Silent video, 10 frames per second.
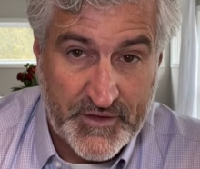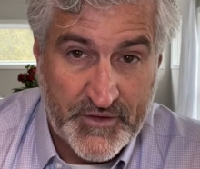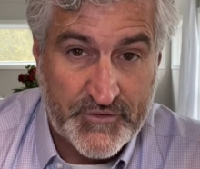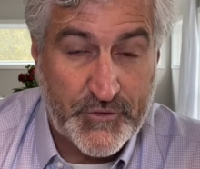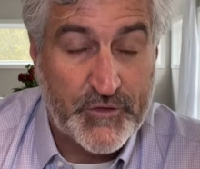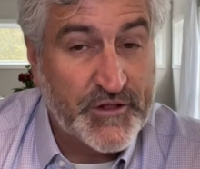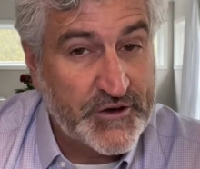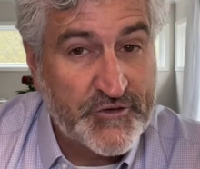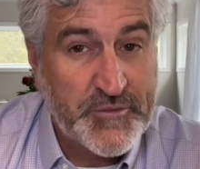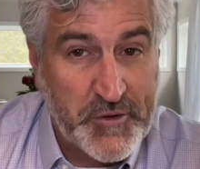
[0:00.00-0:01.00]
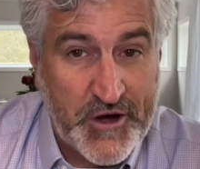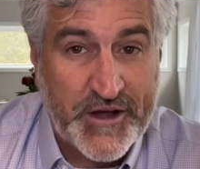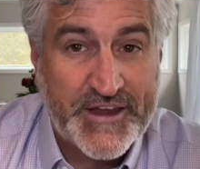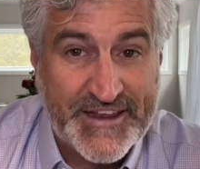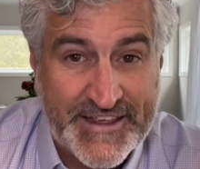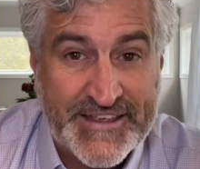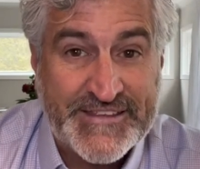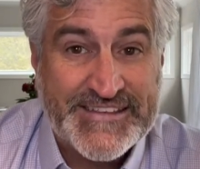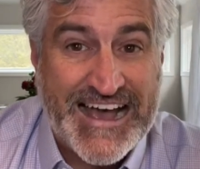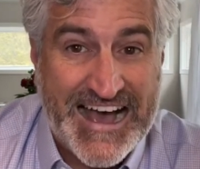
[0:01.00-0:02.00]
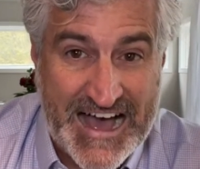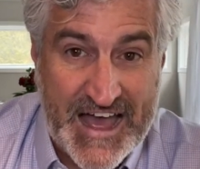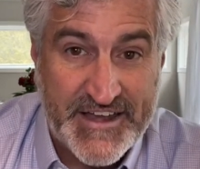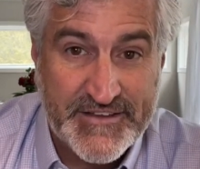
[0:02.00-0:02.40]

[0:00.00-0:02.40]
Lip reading: So the luxury market is hot.